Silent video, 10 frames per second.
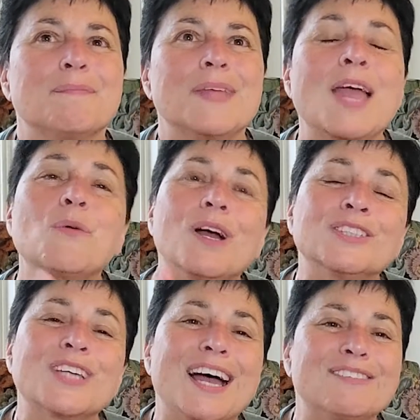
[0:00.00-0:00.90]
And we
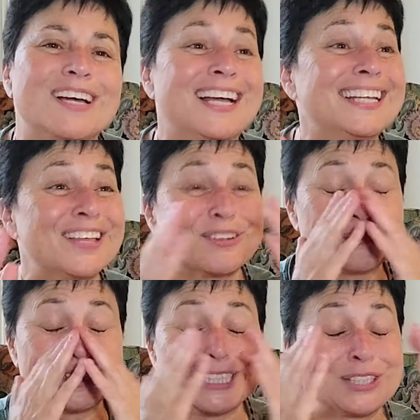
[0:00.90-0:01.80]
also have another
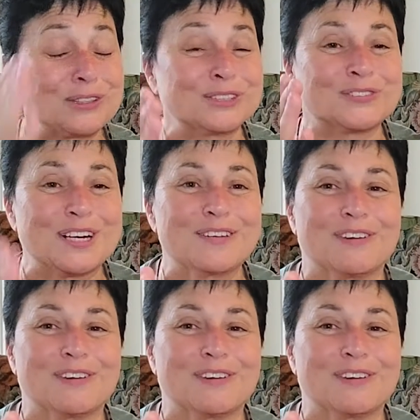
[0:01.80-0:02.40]
really close friend of